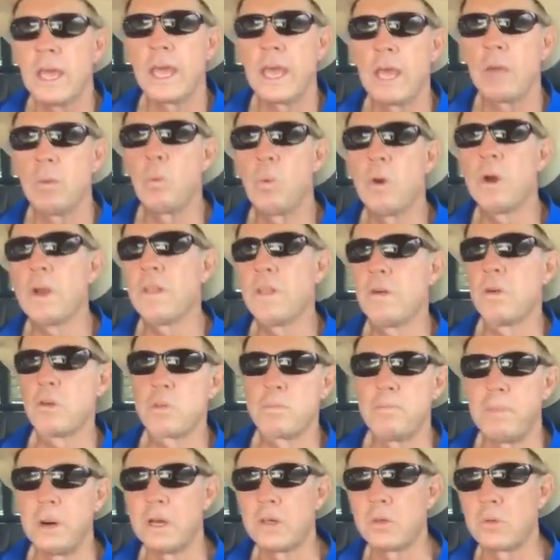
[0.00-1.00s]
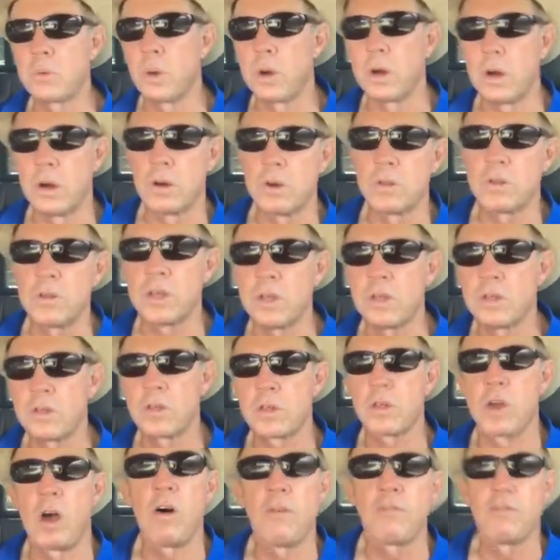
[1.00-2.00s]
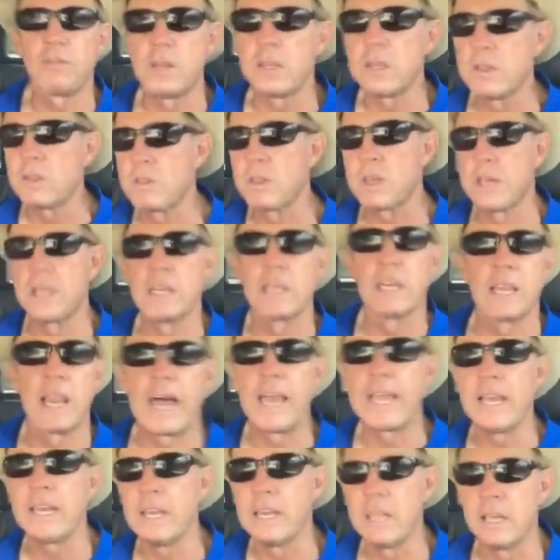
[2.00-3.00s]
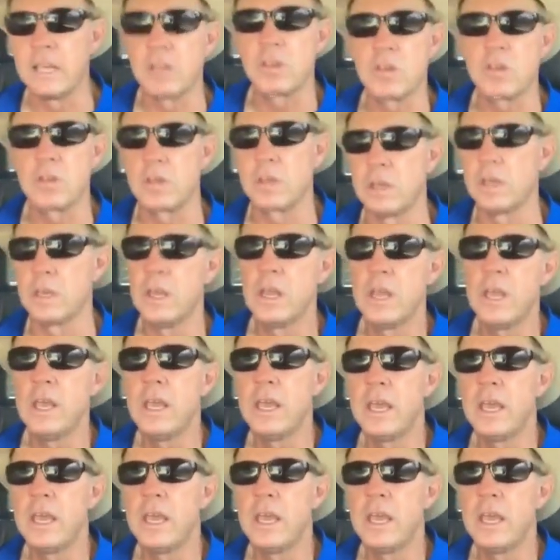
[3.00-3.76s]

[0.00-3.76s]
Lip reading: And one of those buzzwords is softness and lightness, and